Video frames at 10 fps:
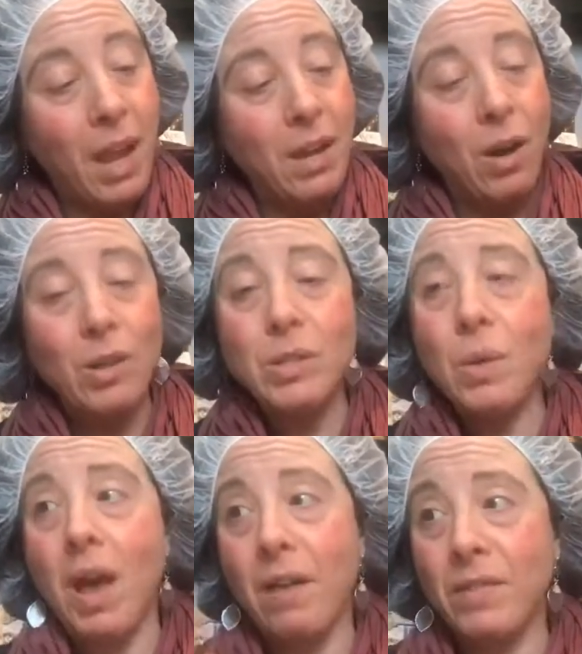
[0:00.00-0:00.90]
I
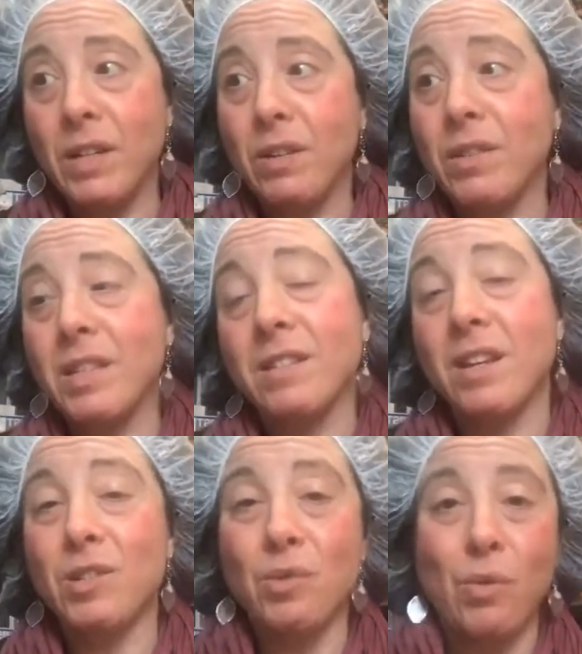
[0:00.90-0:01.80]
also have in here the
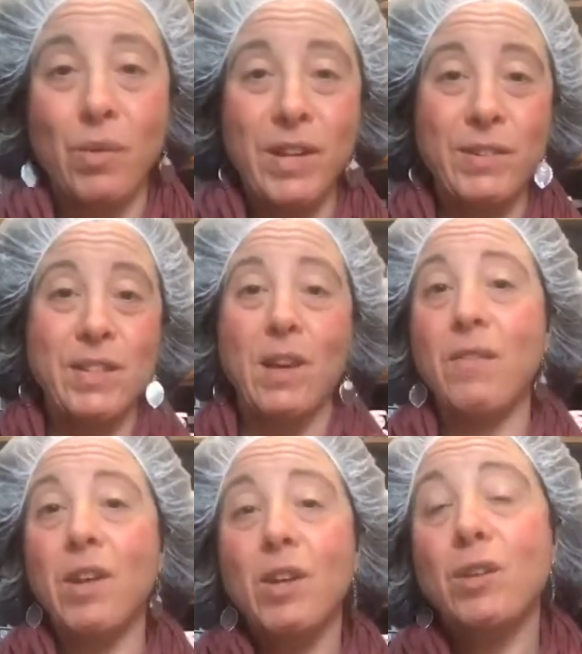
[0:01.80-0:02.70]
essential oils
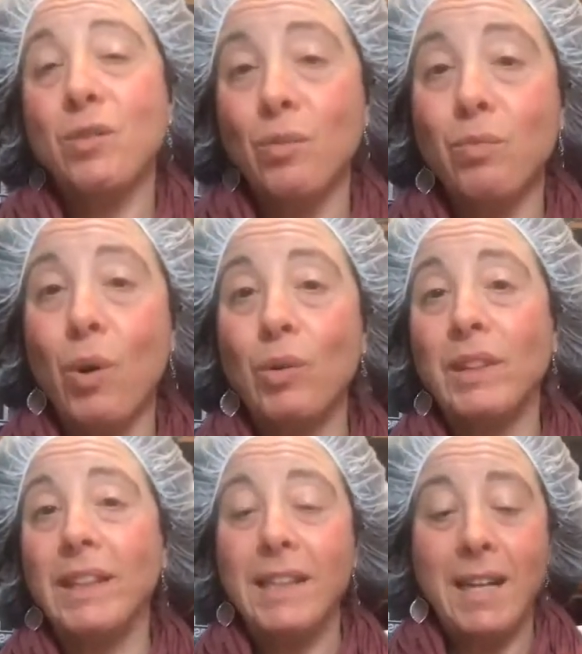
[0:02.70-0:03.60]
of
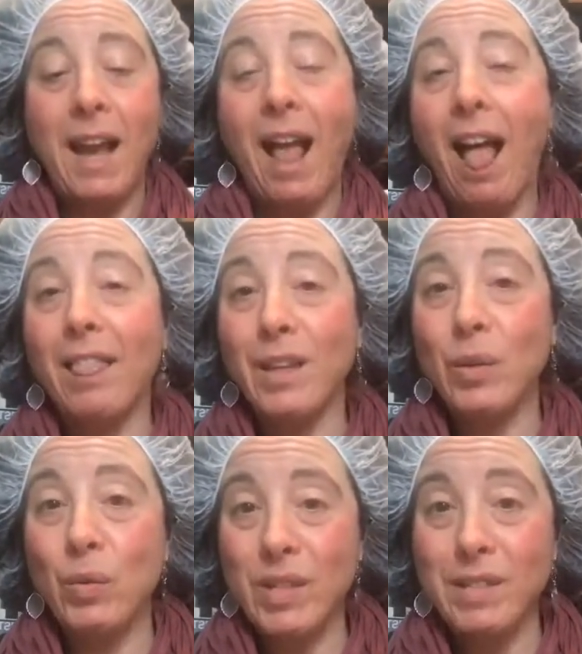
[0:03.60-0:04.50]
neroli,
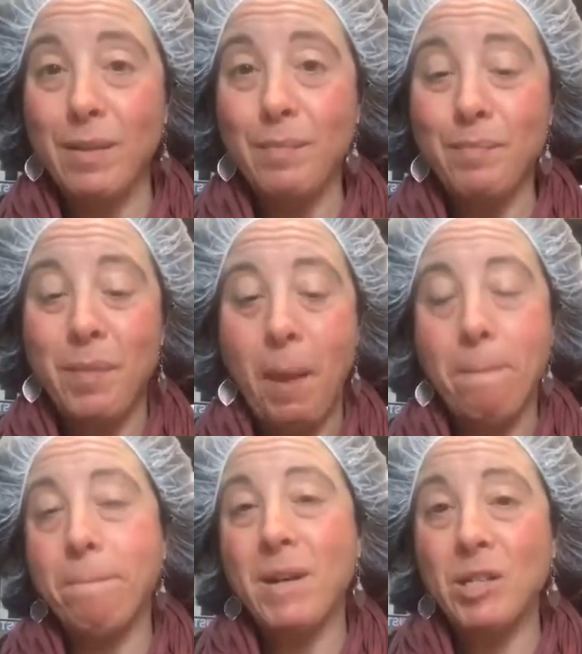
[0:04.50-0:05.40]
helichrysum,
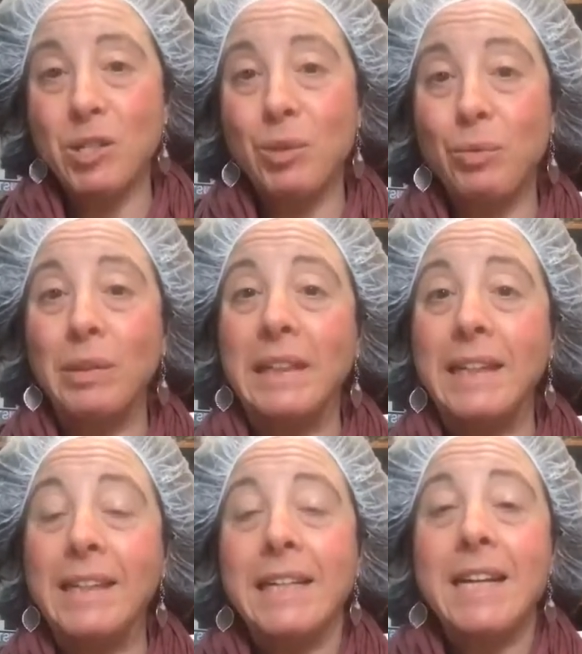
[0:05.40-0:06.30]

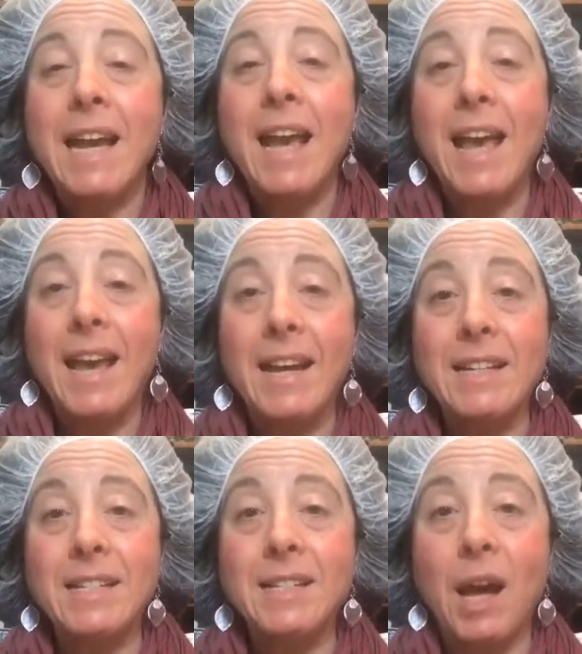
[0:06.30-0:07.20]
patchouli,
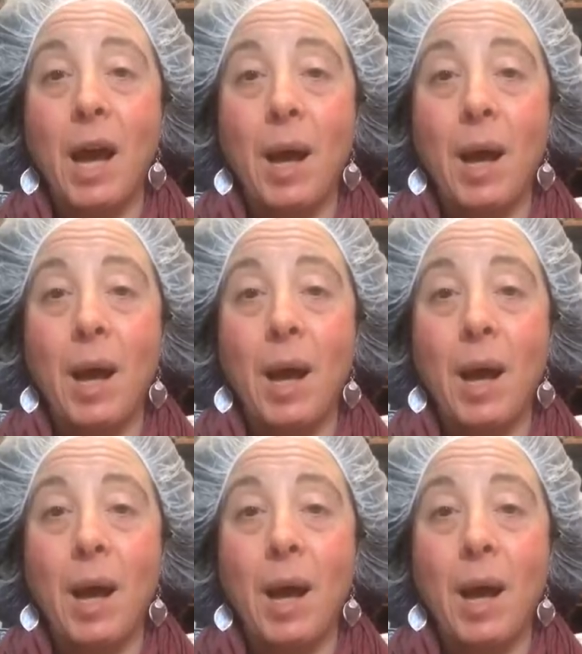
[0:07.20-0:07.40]
and